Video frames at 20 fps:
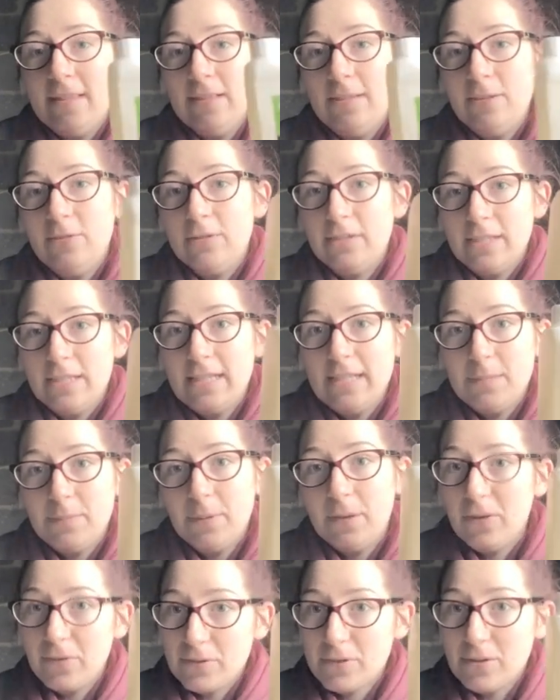You're going to need to
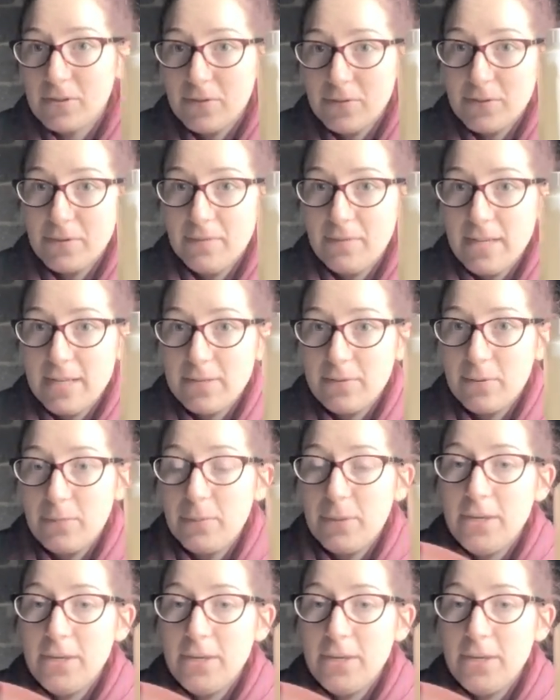put lots and lots of this on.